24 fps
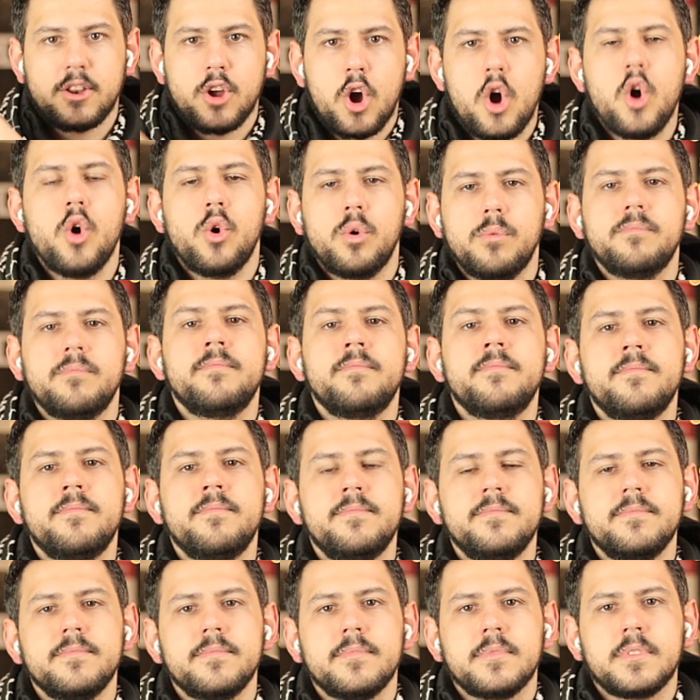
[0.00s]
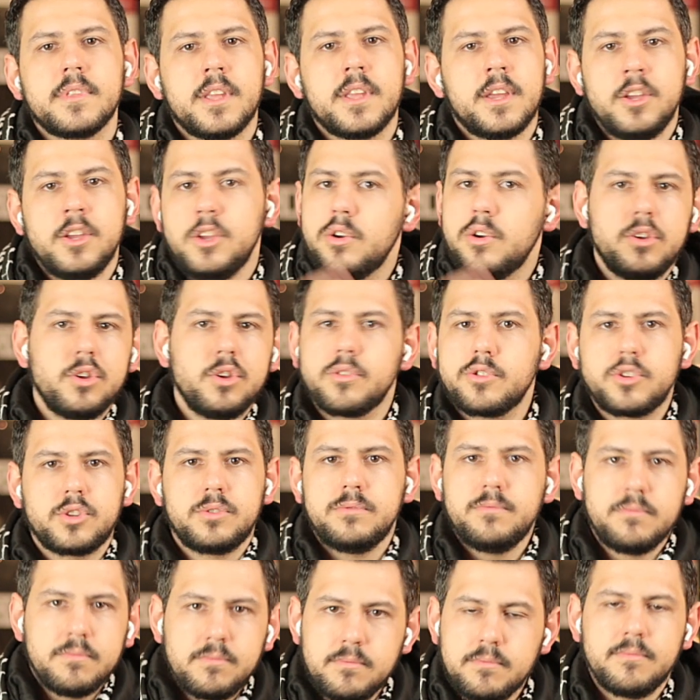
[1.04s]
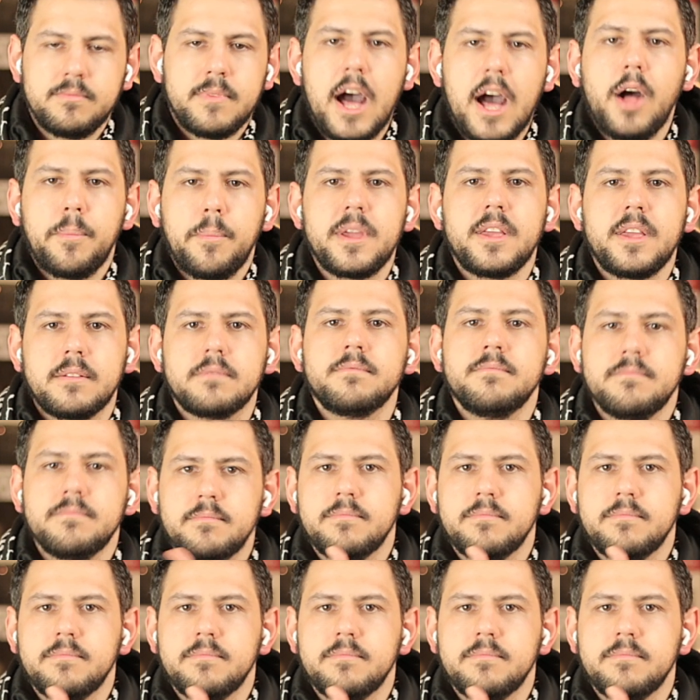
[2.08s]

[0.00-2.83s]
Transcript: home, you're helping